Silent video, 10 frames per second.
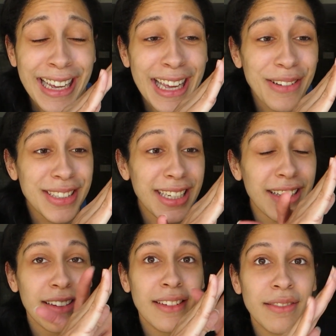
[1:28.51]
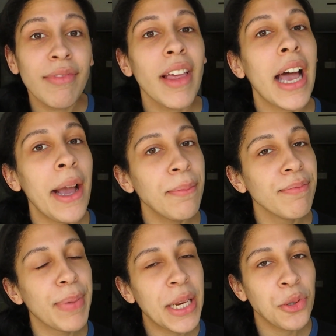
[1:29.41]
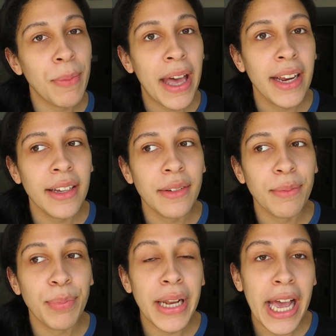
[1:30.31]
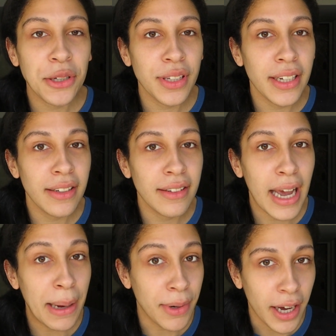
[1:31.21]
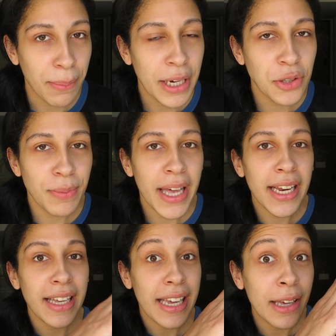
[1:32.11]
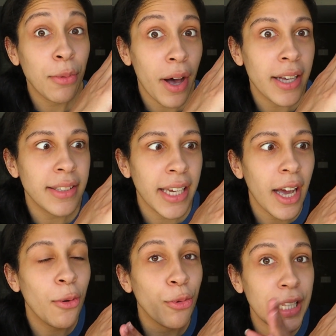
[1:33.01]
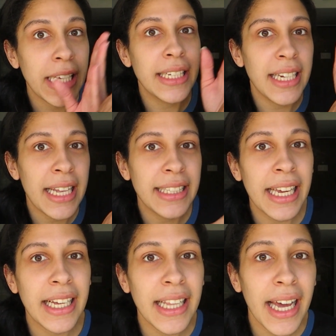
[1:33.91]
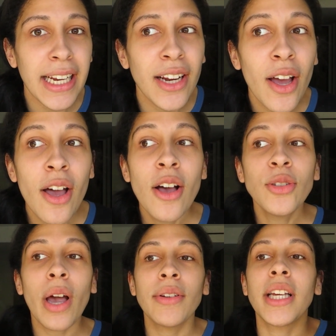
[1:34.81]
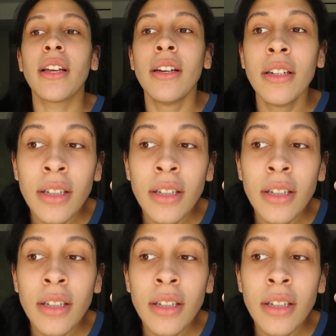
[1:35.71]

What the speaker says: It was like, I'm being dramatic, but actually I'm not being dramatic. It was like a really intense incline. So I was like,